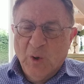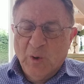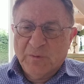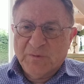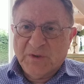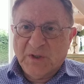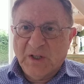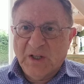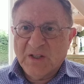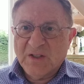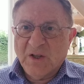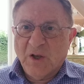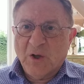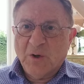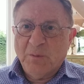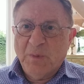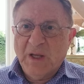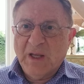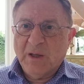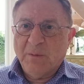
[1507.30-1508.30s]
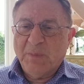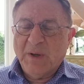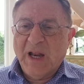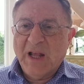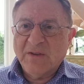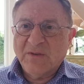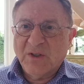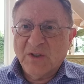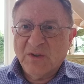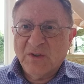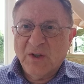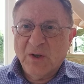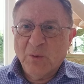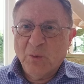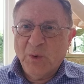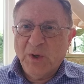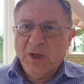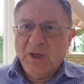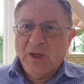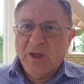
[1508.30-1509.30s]
trees are being planted.
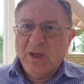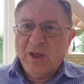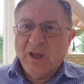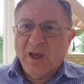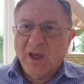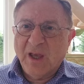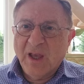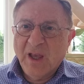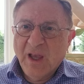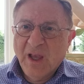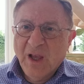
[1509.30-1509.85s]
The